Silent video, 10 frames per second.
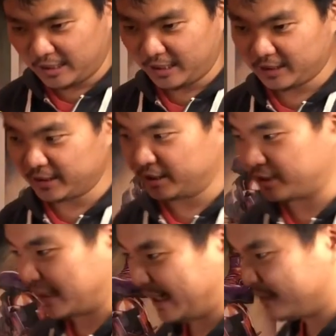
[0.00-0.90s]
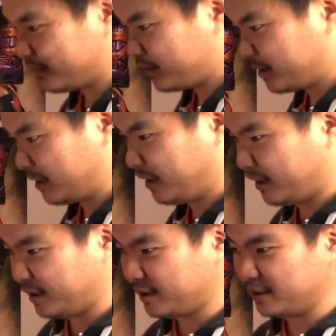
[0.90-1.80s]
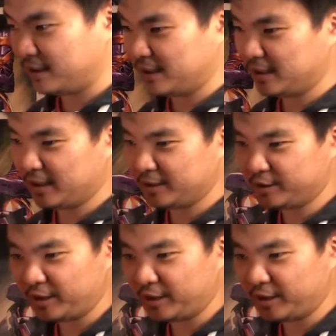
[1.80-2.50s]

I guess, Ant has